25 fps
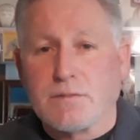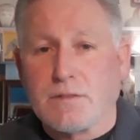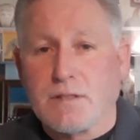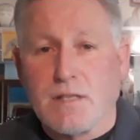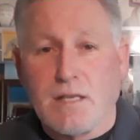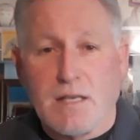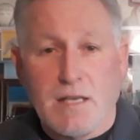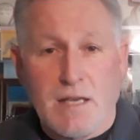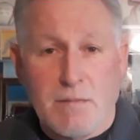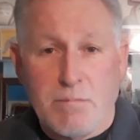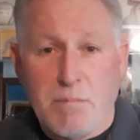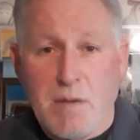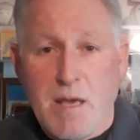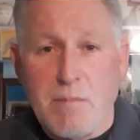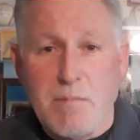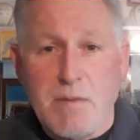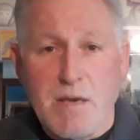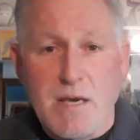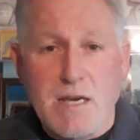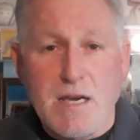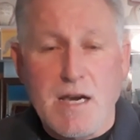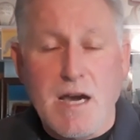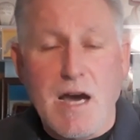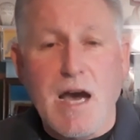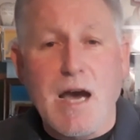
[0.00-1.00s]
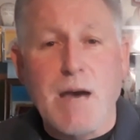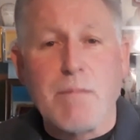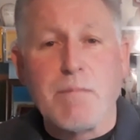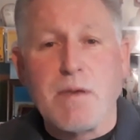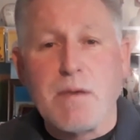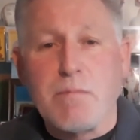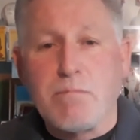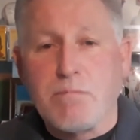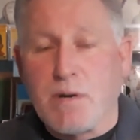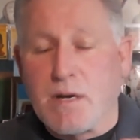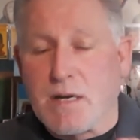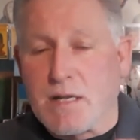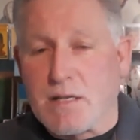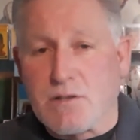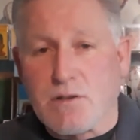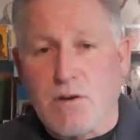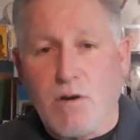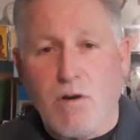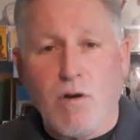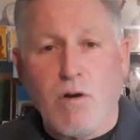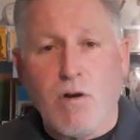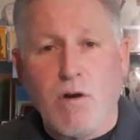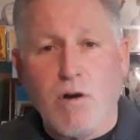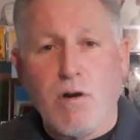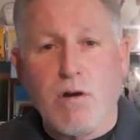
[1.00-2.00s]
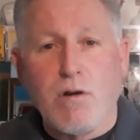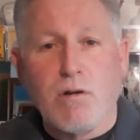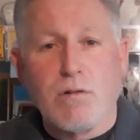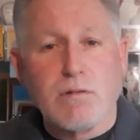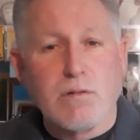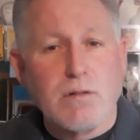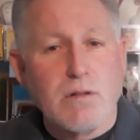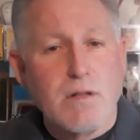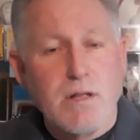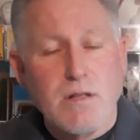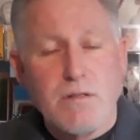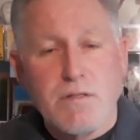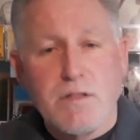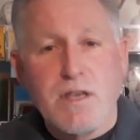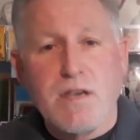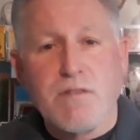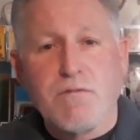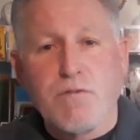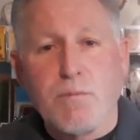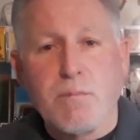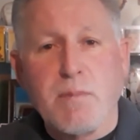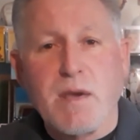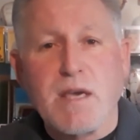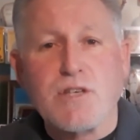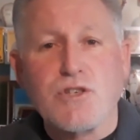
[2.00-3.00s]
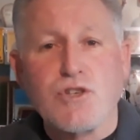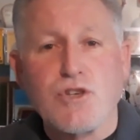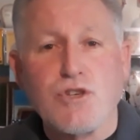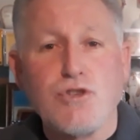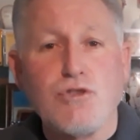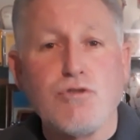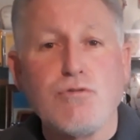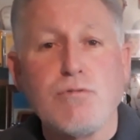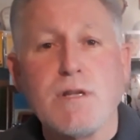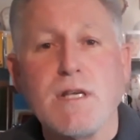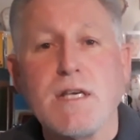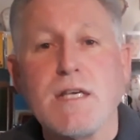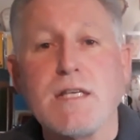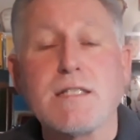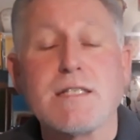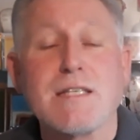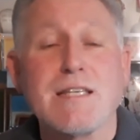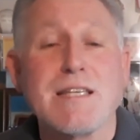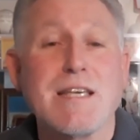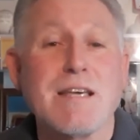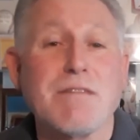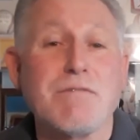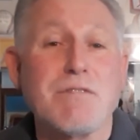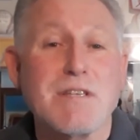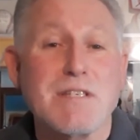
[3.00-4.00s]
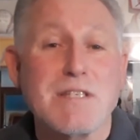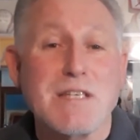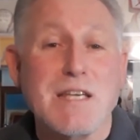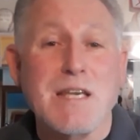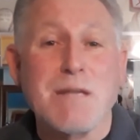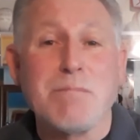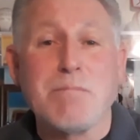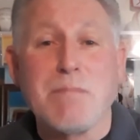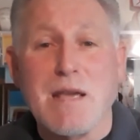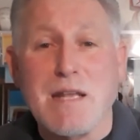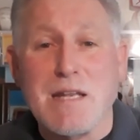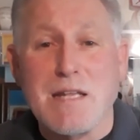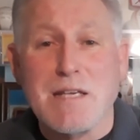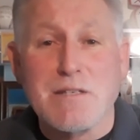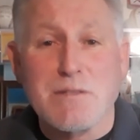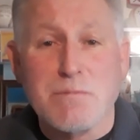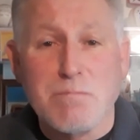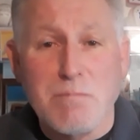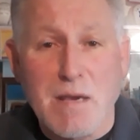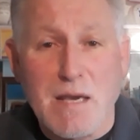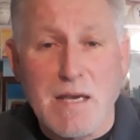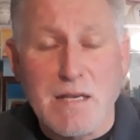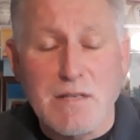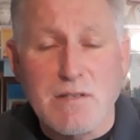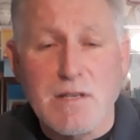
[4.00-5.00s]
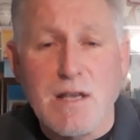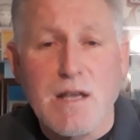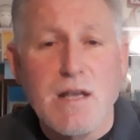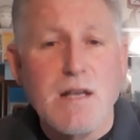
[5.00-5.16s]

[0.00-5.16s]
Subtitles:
It may be a copy, but it's all the the information you need to give this inmate his meds.